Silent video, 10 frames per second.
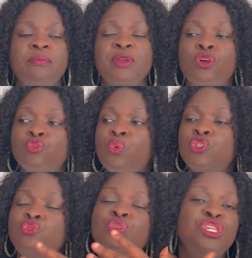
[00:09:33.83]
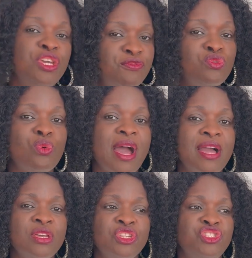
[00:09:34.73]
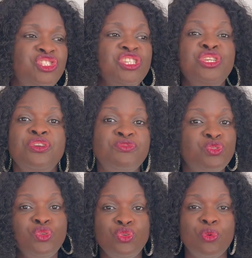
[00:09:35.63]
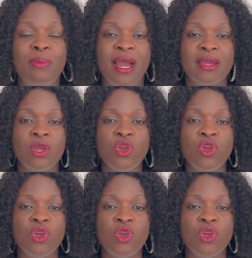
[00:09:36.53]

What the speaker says: because what you give to her, she gives to you back.